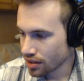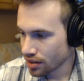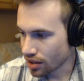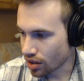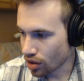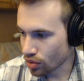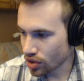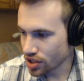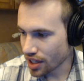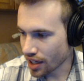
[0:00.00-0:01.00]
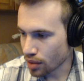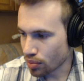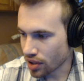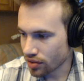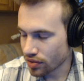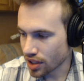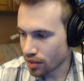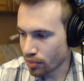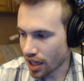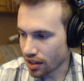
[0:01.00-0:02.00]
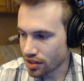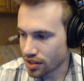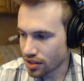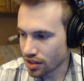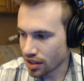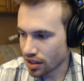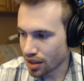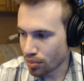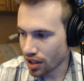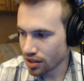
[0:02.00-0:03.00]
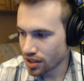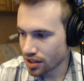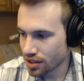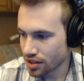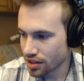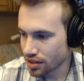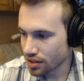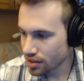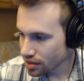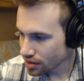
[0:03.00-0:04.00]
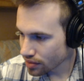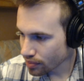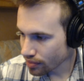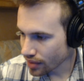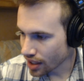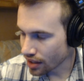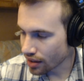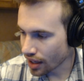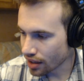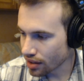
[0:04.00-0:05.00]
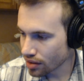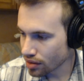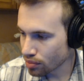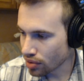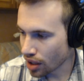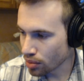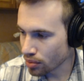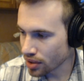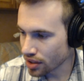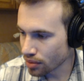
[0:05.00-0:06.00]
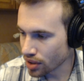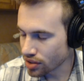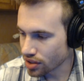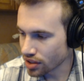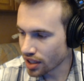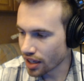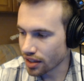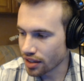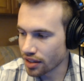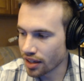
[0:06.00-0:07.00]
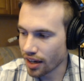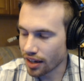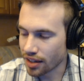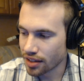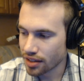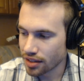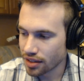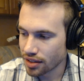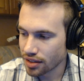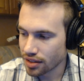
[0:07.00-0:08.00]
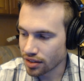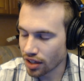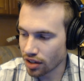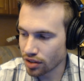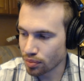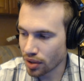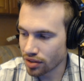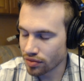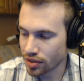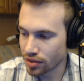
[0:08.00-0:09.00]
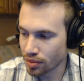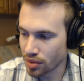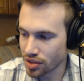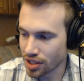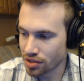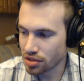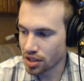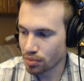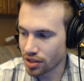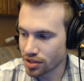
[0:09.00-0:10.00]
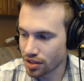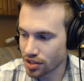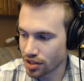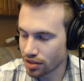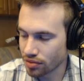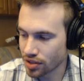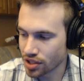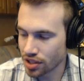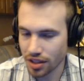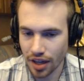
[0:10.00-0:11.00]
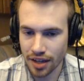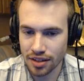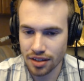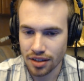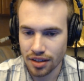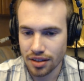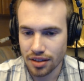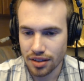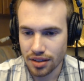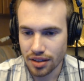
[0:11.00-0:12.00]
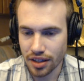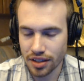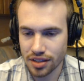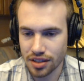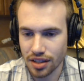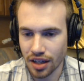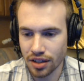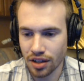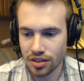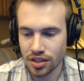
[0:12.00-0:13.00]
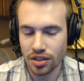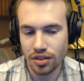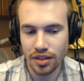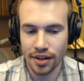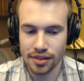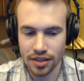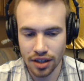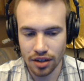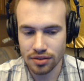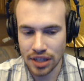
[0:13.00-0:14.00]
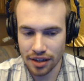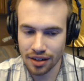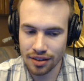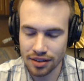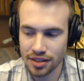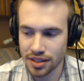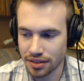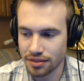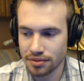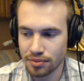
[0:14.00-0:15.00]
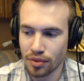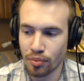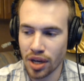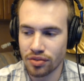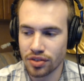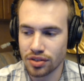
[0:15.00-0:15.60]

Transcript: The Clone Wars had a perfect balance. The politics in that probably the most... Yeah. They are part of the most interesting parts of the show, for sure. And it's a cartoon that, you know, technically is made for